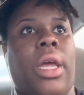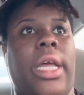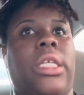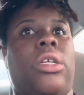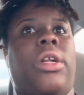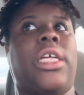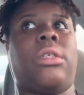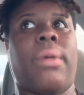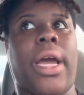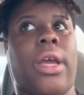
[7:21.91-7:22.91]
And so that's
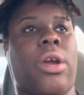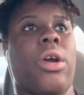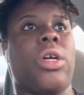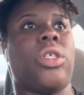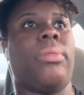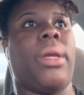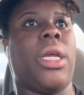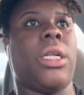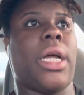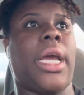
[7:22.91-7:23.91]
my
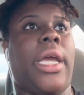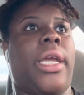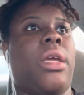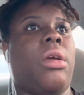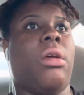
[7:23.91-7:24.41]
encouragement. Like,